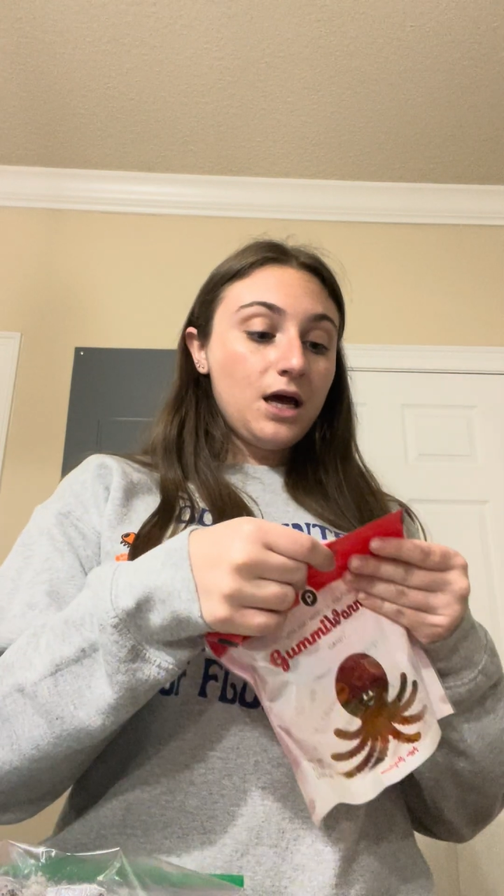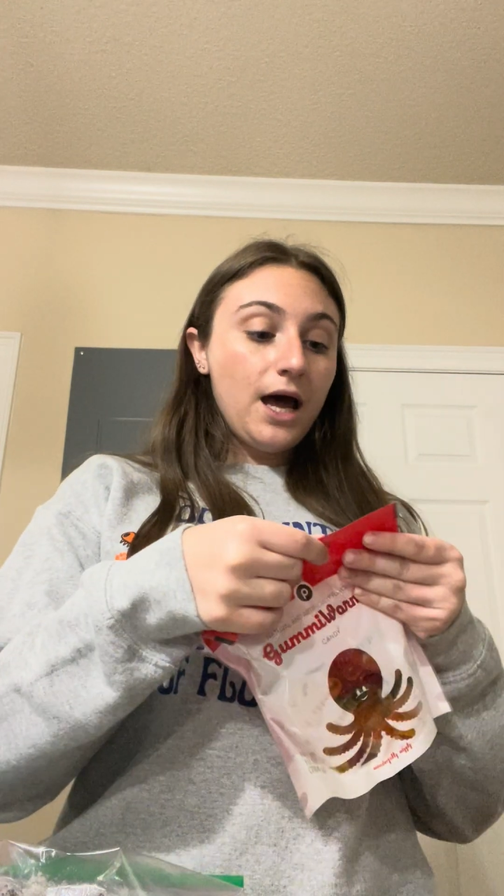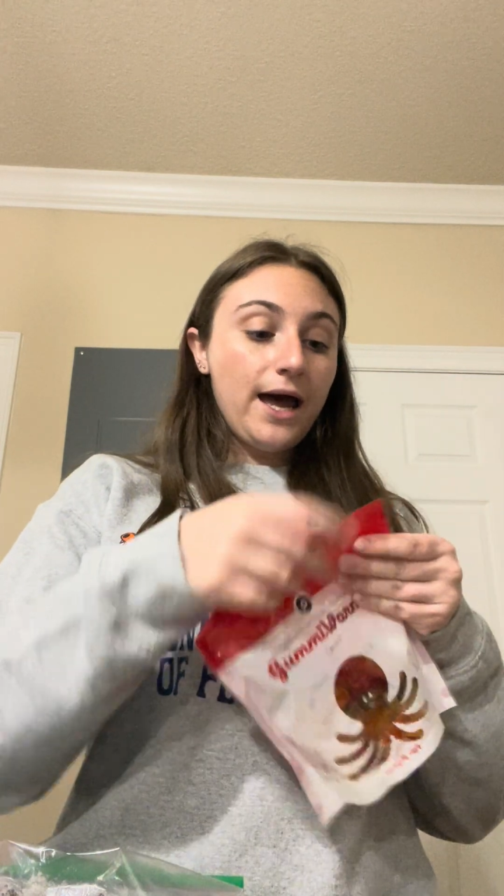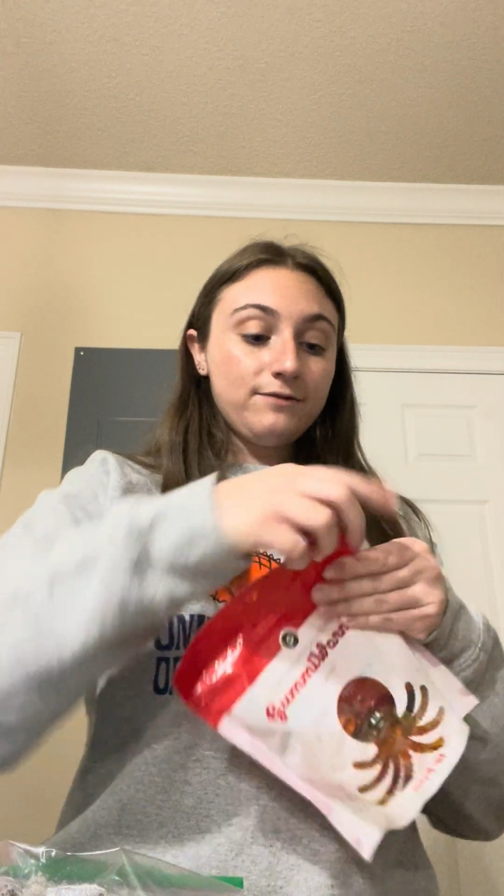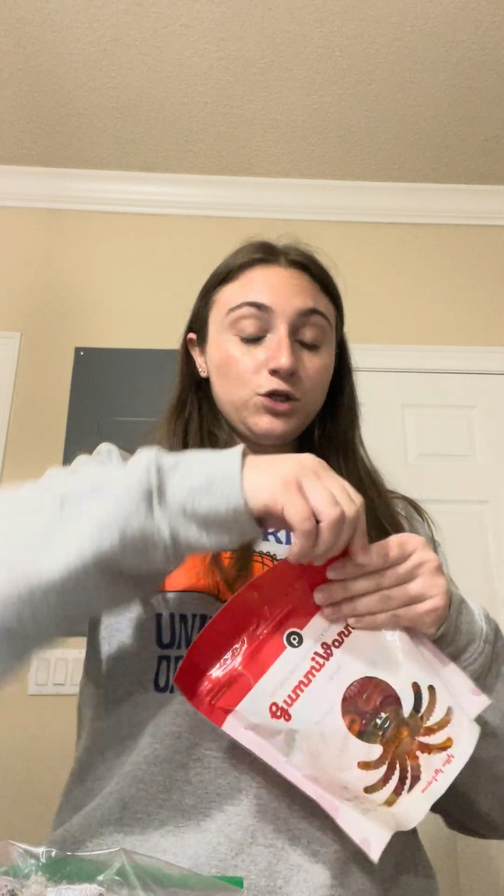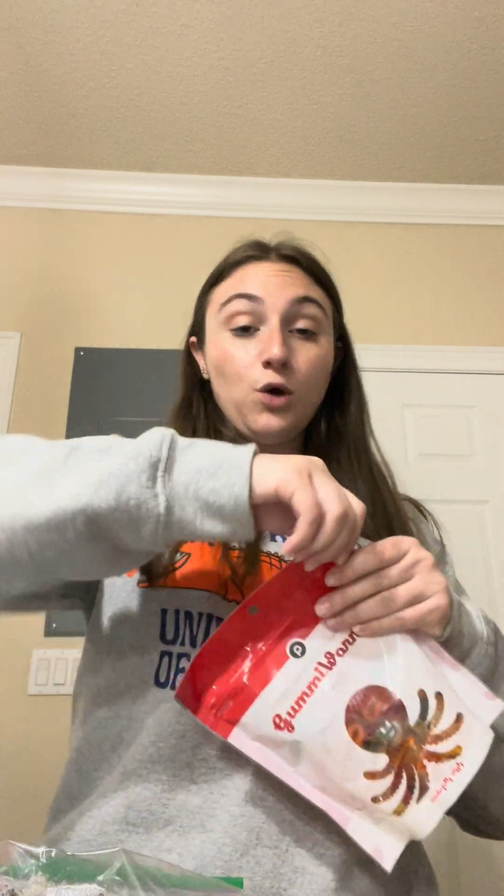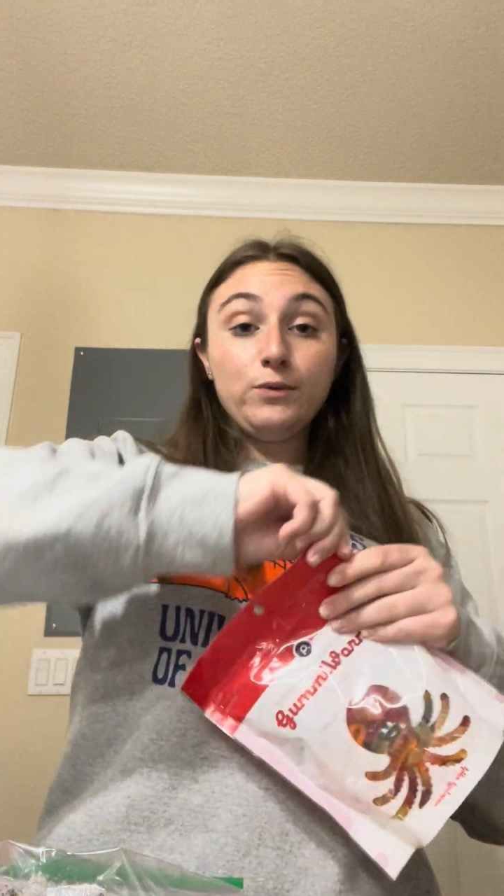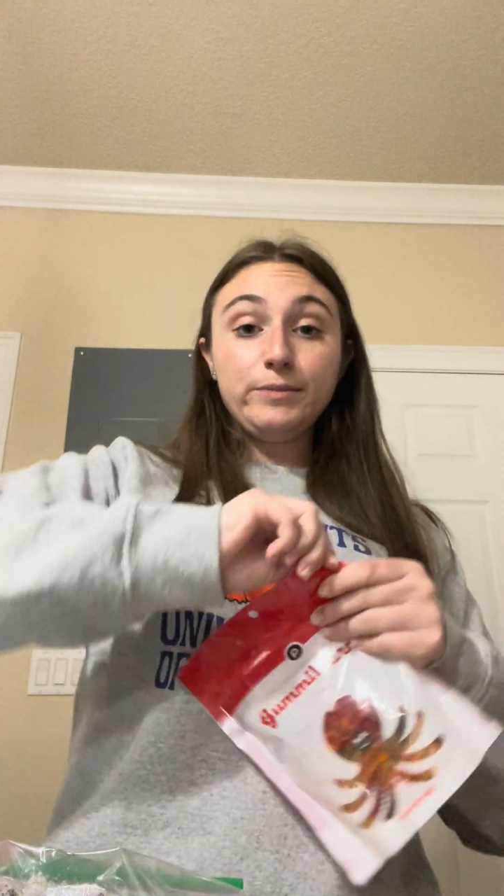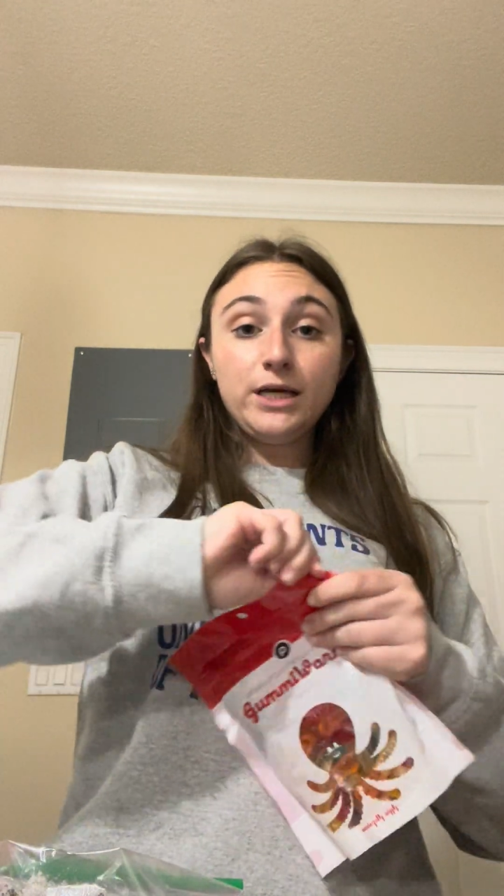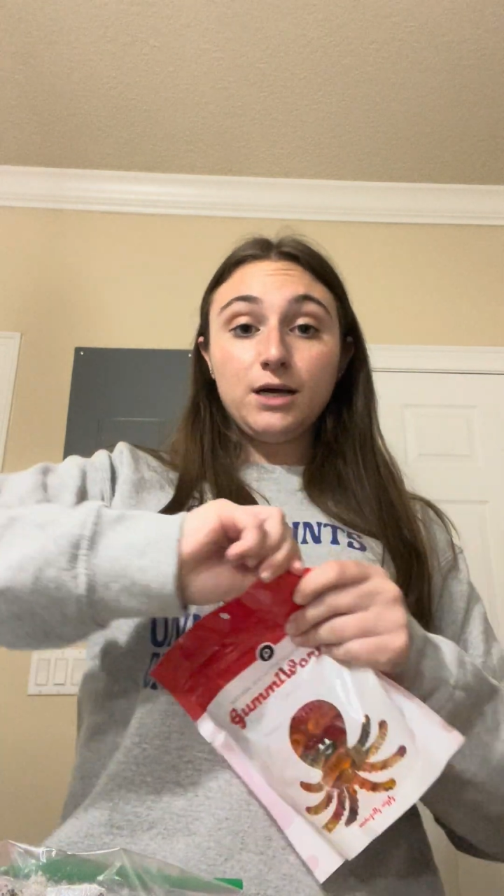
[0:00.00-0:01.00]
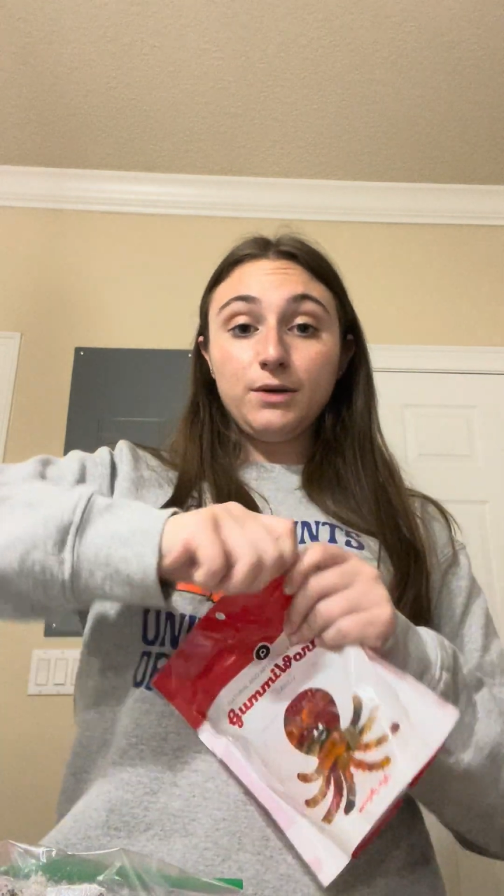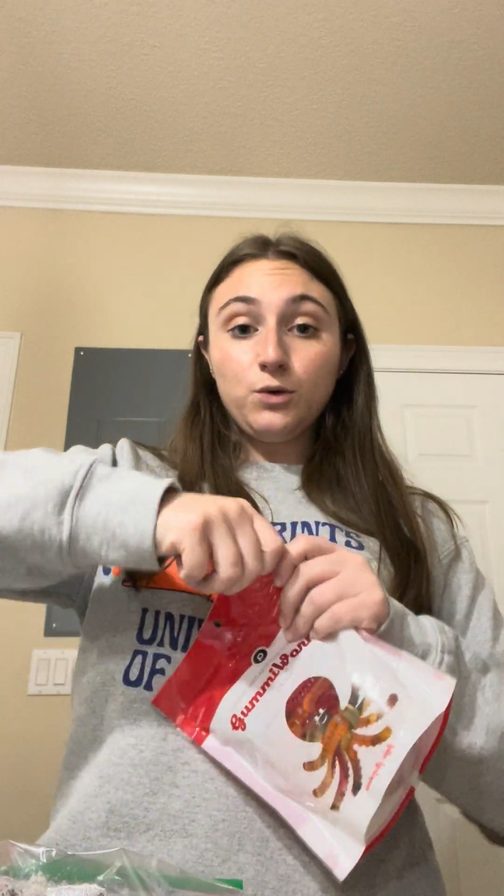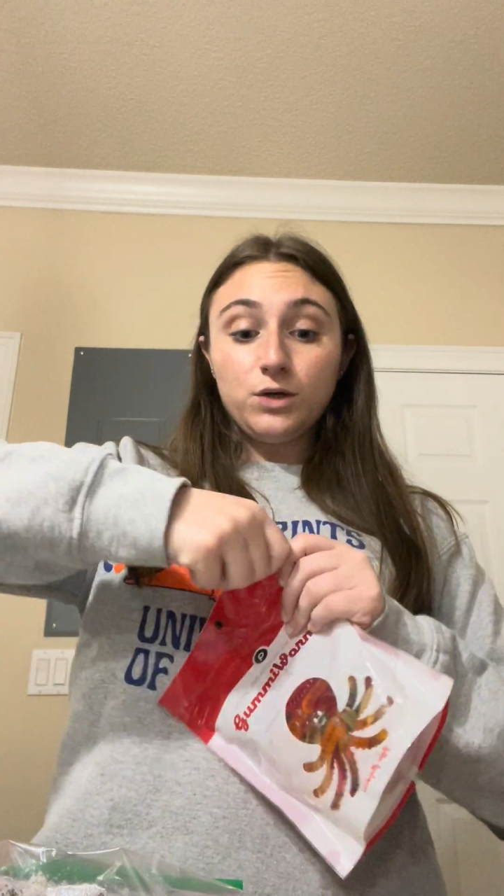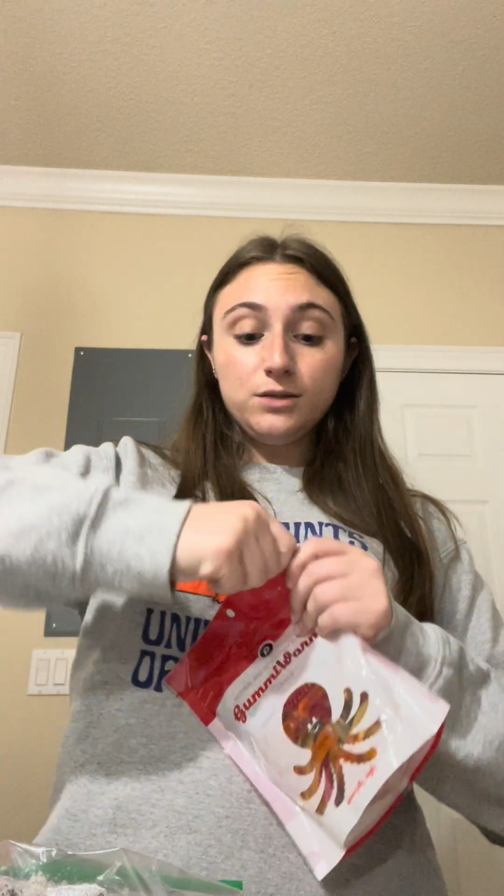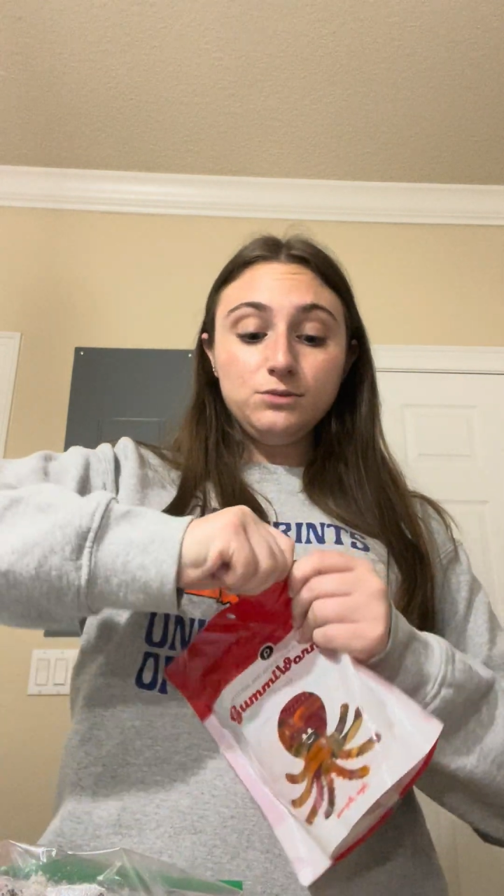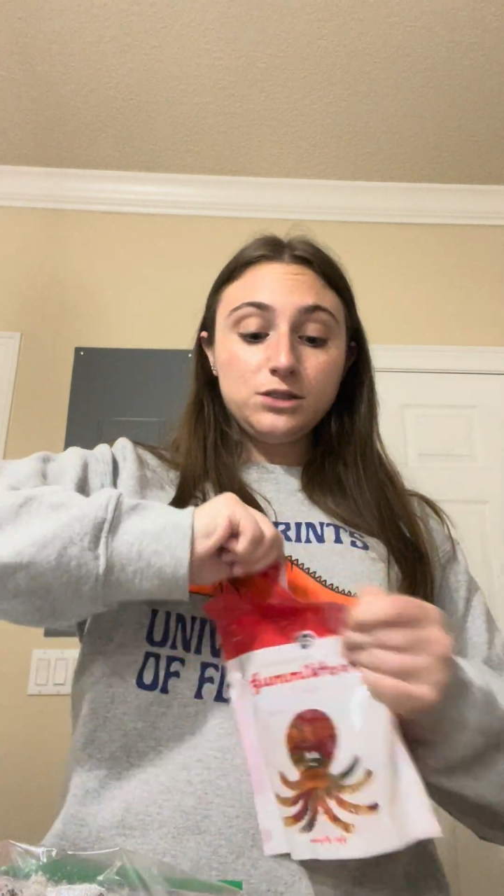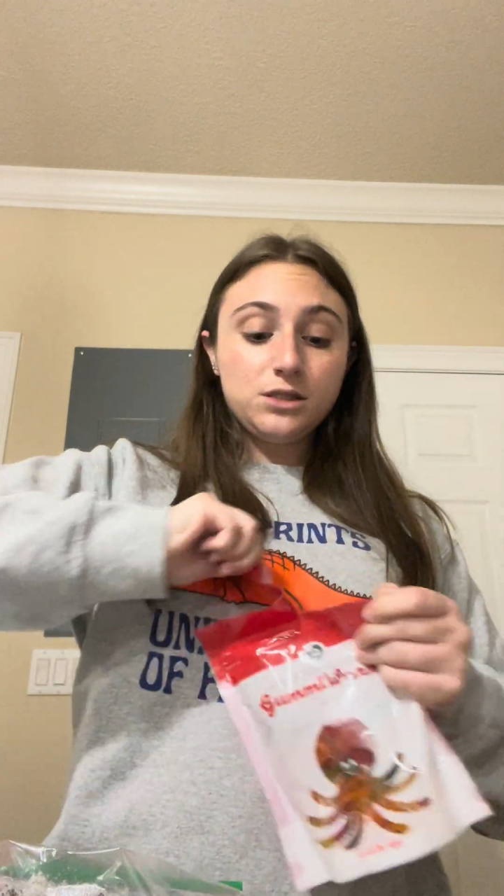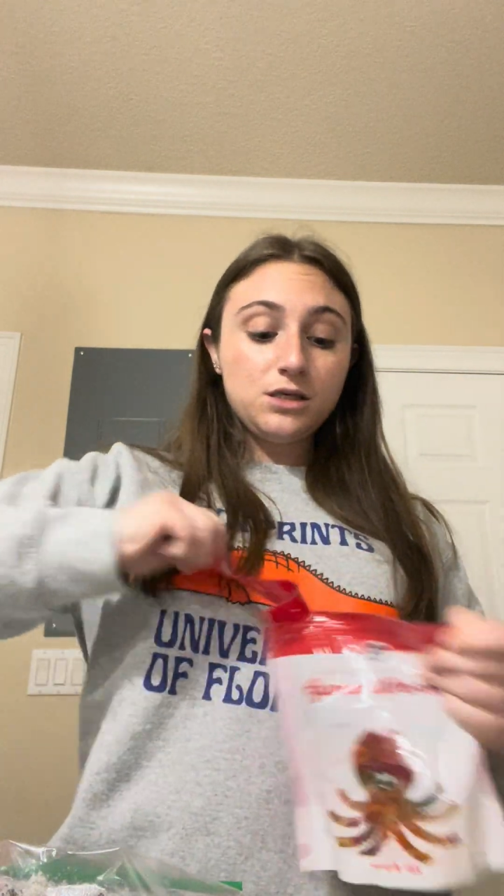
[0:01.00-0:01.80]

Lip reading: I have to open my gummy worms.